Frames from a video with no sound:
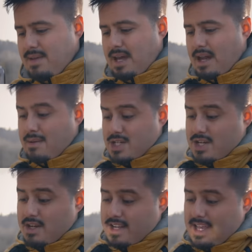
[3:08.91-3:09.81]
And I'm
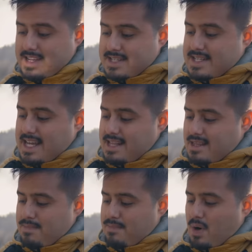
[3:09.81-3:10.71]
actually gonna extend
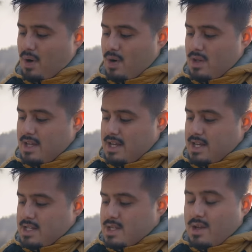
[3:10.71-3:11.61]
the pole
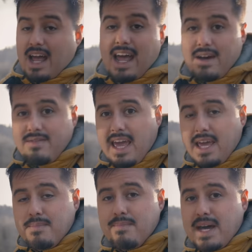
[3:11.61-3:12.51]
so that I have
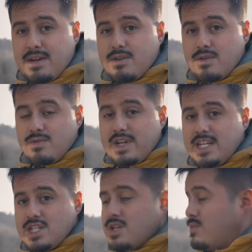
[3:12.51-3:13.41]
a better reach